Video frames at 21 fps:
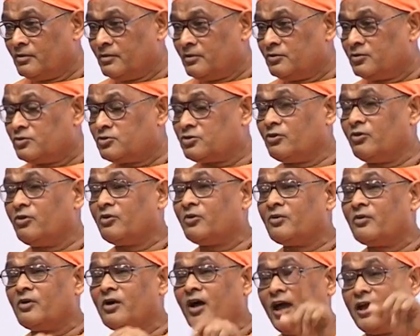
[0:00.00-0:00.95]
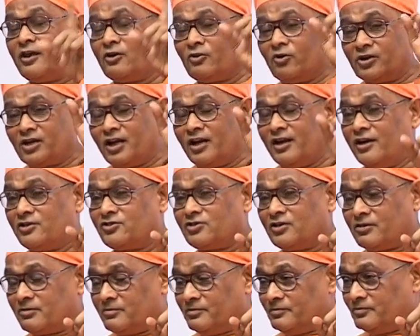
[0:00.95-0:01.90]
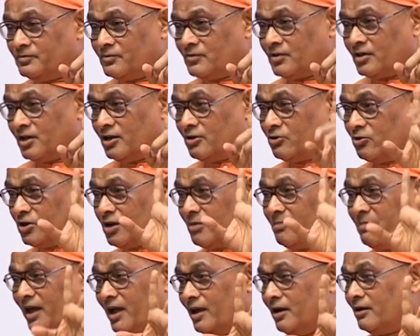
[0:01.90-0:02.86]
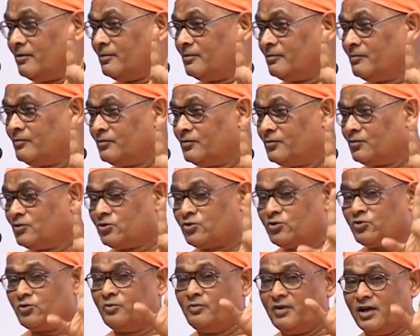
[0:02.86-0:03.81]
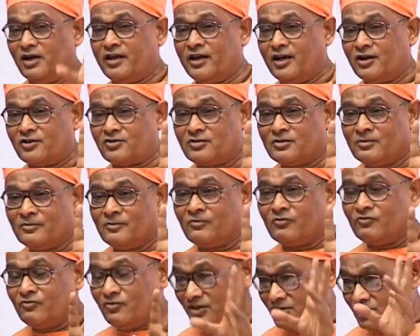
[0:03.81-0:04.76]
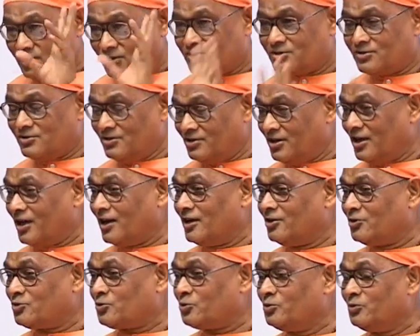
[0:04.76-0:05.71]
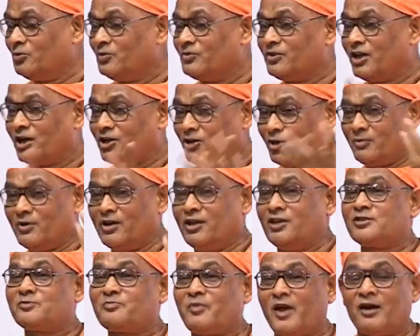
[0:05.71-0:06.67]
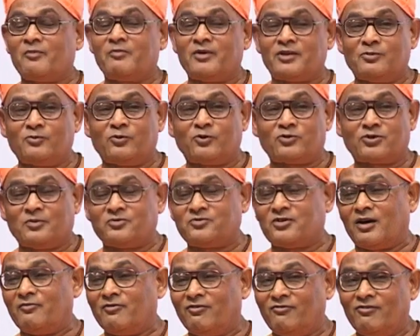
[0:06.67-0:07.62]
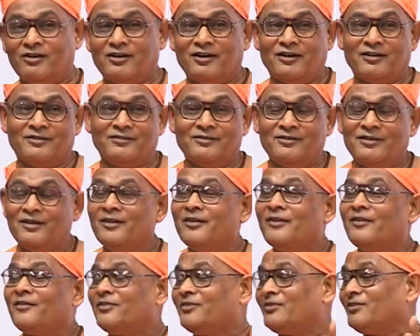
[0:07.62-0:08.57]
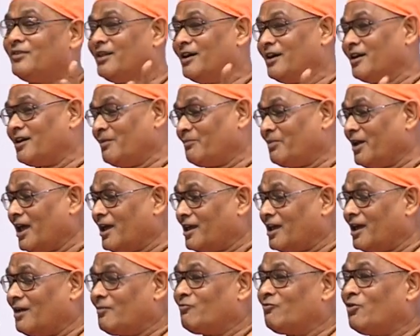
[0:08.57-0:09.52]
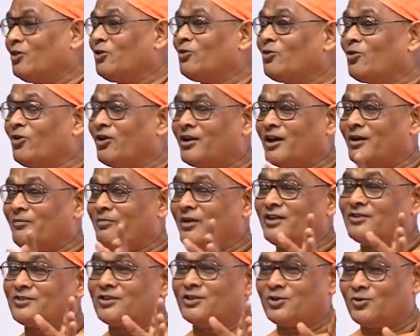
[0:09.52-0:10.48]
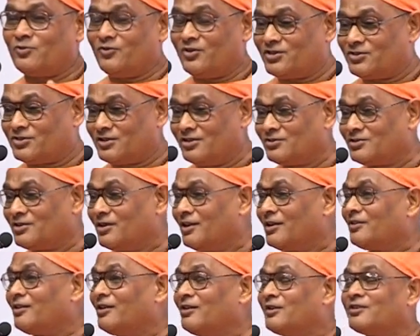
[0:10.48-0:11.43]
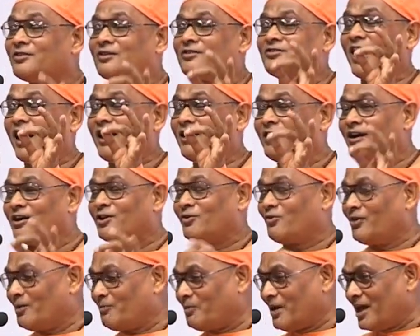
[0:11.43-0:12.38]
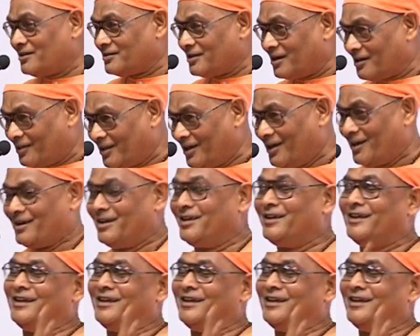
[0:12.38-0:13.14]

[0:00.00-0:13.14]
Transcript: So I wrote a letter, I wrote a mail to Bill Gates. Is it really true that you have been inspired by the books of Swami Vivekananda? The reply came, we do not reply such questions. The standard replies are there.